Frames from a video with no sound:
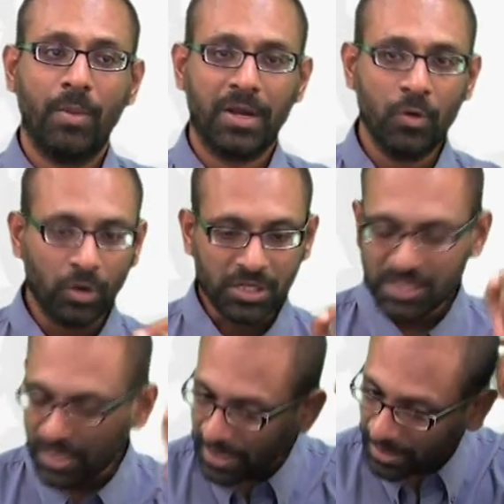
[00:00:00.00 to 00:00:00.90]
But
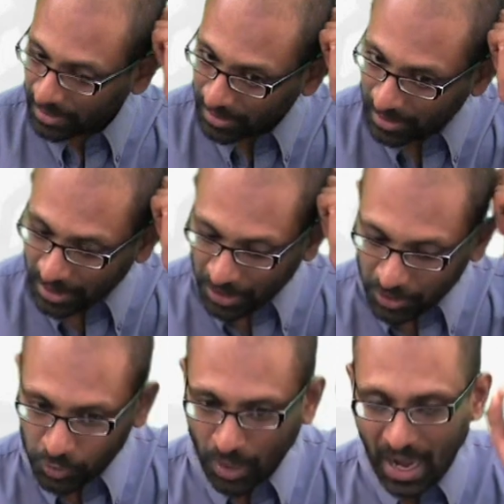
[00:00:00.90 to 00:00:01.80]
notice again,
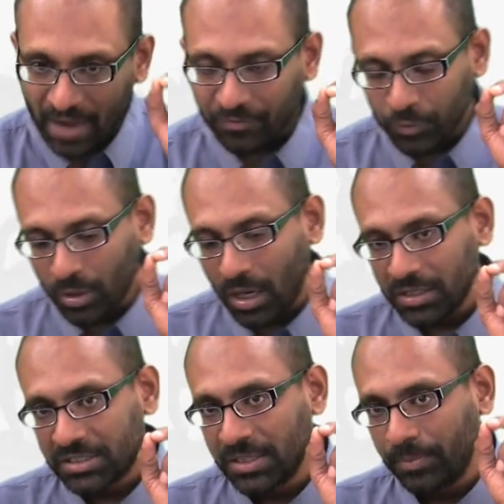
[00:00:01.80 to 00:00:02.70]
you have you
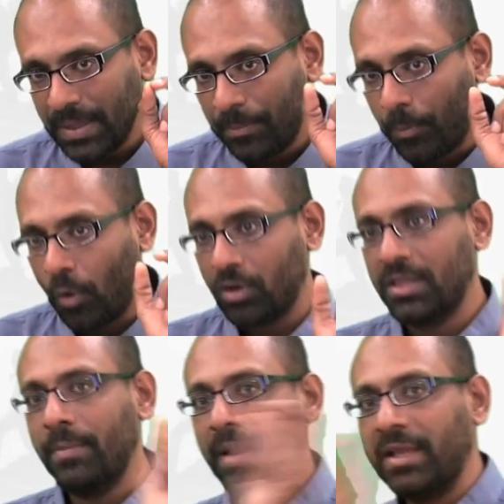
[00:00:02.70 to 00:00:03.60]
can't simply
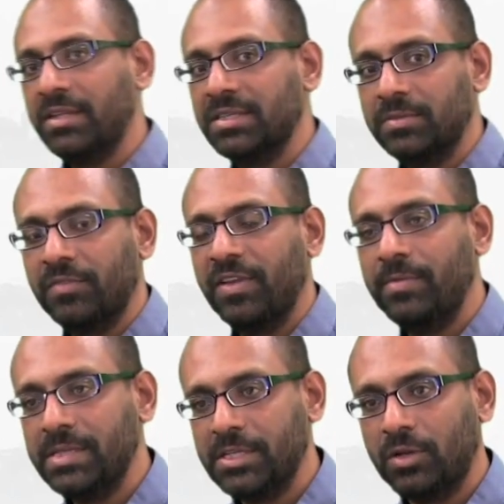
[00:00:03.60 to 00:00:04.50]
port the mechanisms of
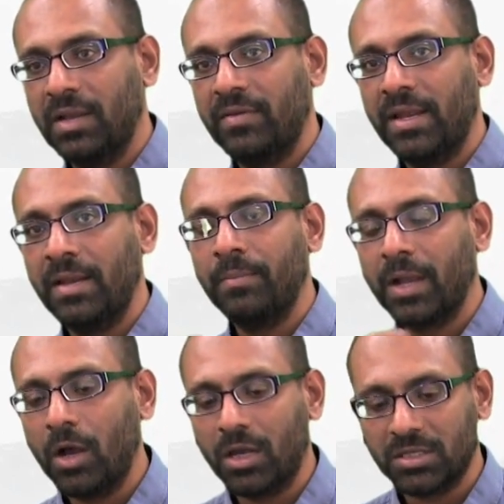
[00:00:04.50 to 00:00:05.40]
ABG to 11N
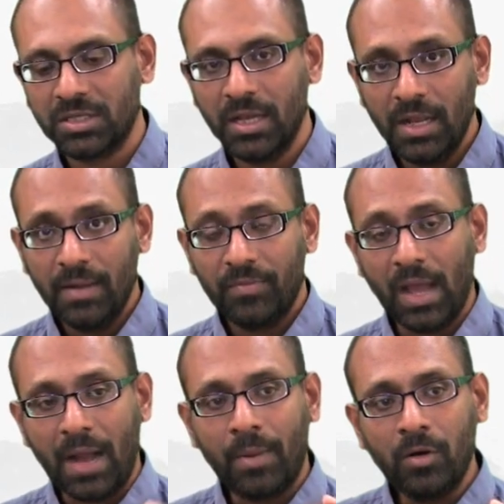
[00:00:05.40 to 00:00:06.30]
because
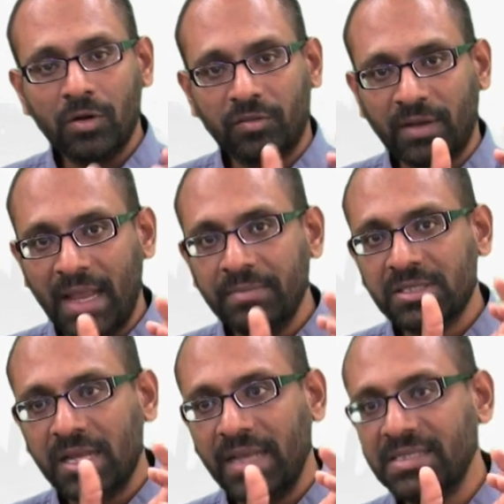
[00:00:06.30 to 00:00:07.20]
the amount of time
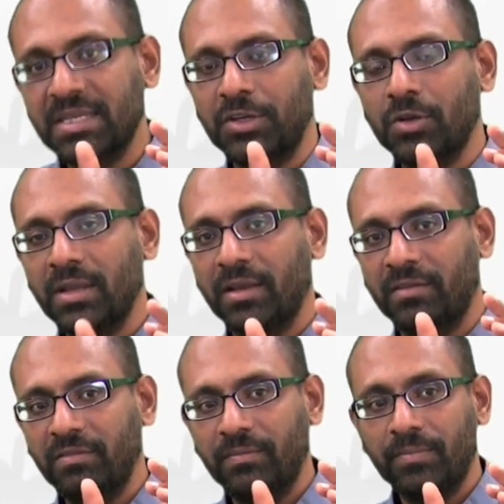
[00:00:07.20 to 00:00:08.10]
slice that you
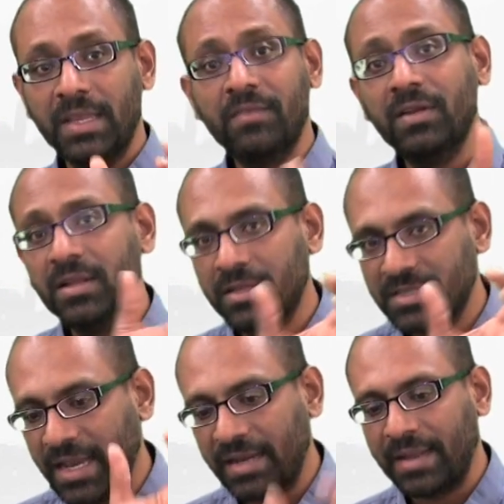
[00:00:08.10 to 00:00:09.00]
give, even in
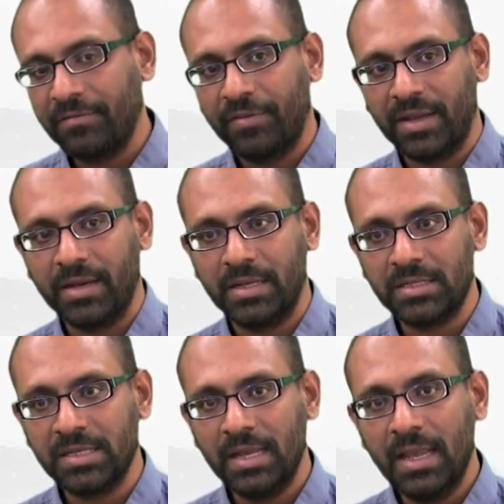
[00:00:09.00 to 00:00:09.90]
this airtime
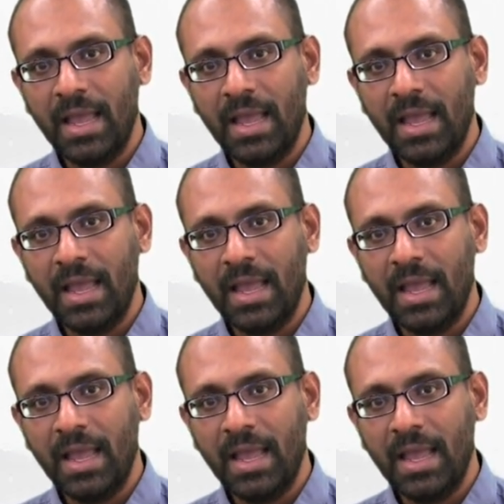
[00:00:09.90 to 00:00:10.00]
fairness,